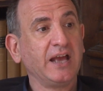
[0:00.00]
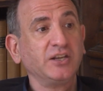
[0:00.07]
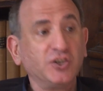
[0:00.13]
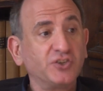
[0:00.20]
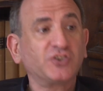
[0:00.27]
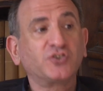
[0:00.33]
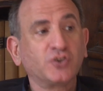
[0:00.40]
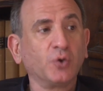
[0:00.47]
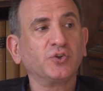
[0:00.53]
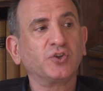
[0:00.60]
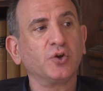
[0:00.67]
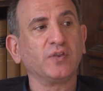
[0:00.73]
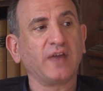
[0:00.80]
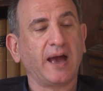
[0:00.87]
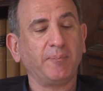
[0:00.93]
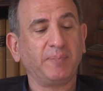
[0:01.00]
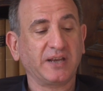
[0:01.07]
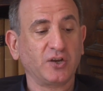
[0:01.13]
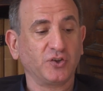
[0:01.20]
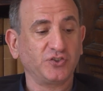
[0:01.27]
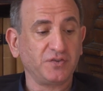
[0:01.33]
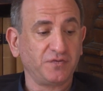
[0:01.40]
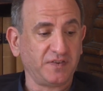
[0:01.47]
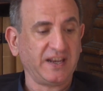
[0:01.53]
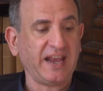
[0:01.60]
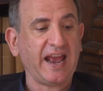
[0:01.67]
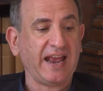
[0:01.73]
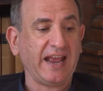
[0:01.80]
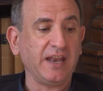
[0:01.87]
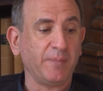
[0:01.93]
You just don't do that because you
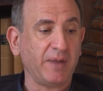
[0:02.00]
forget in